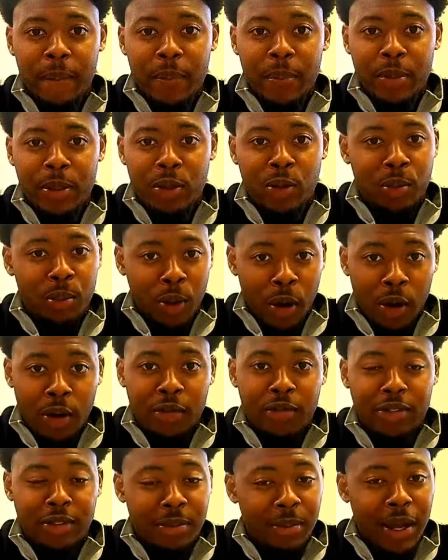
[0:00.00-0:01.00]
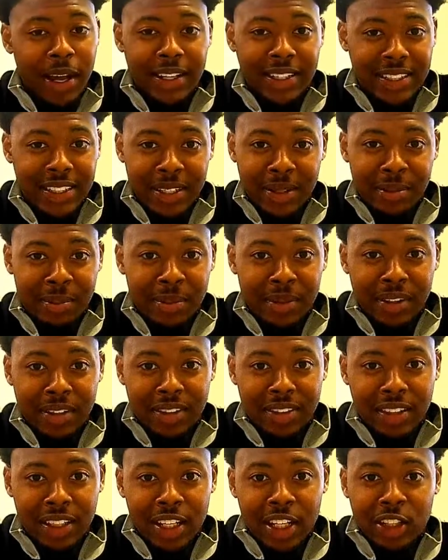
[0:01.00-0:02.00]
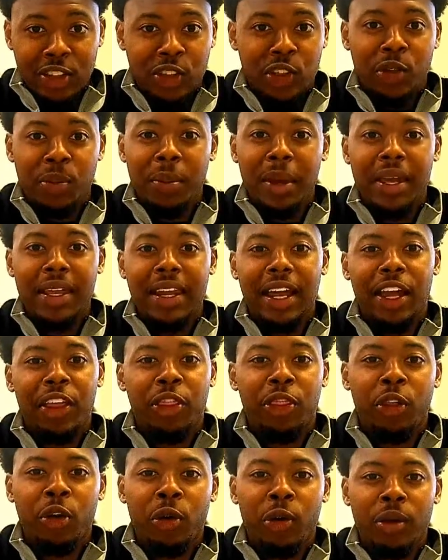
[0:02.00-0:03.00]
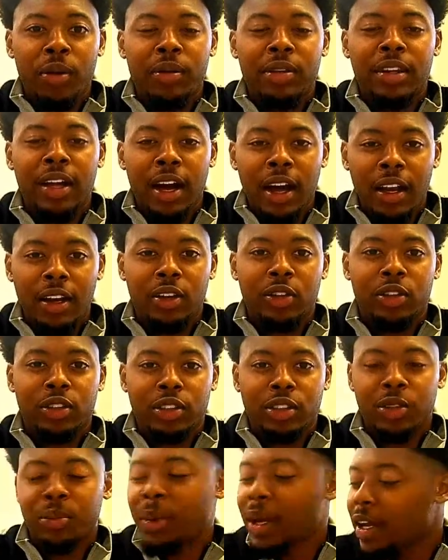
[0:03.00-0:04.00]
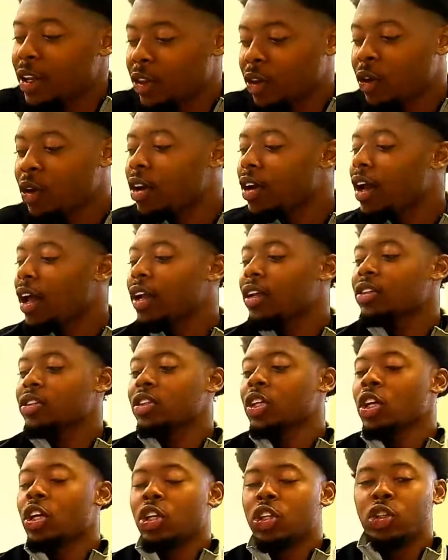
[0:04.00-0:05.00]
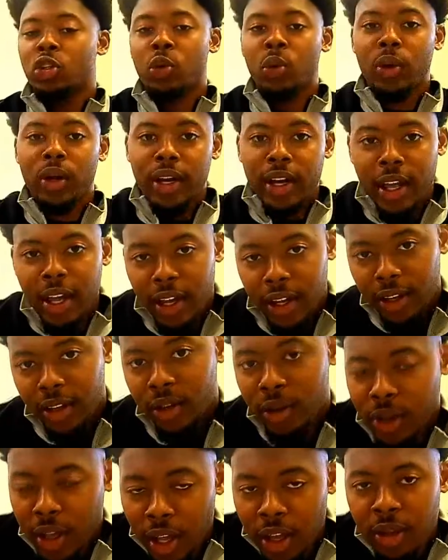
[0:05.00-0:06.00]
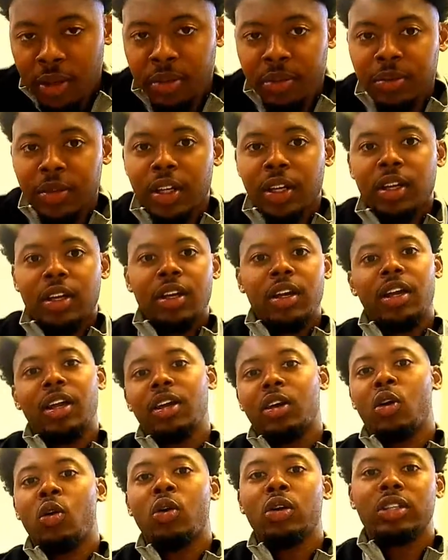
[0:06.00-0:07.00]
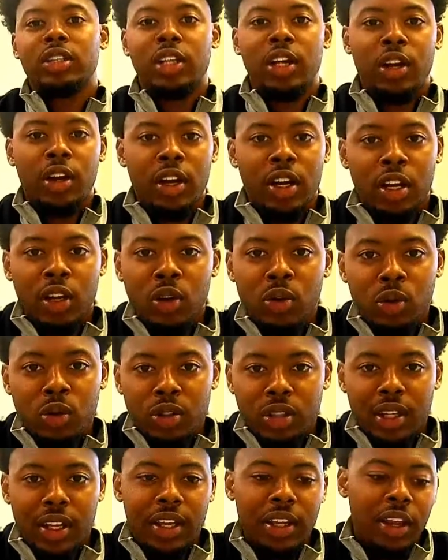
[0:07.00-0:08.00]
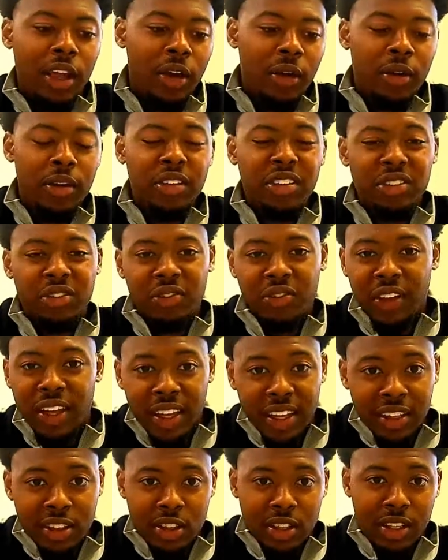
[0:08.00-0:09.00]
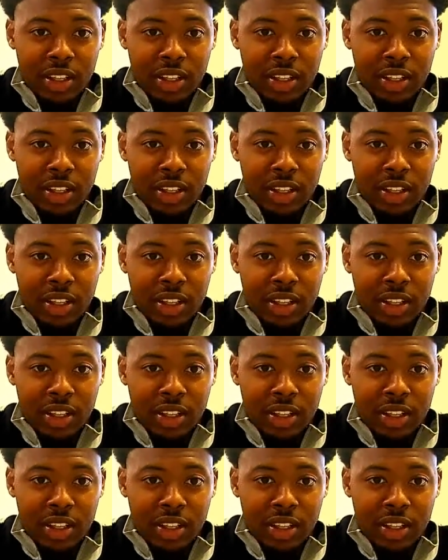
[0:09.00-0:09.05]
You bought it for about $10, so you made like $30. You made $30 doing that, okay? And of course, there is fees and